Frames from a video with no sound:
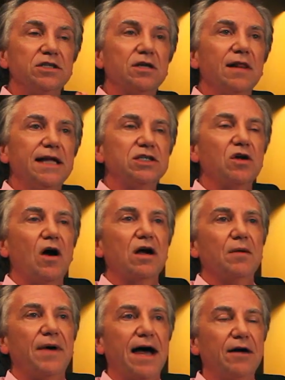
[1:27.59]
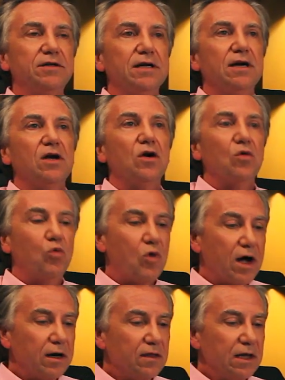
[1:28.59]
So let's talk about
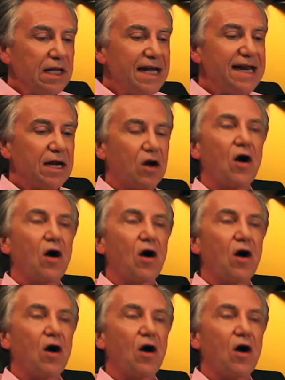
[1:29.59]
what are the leading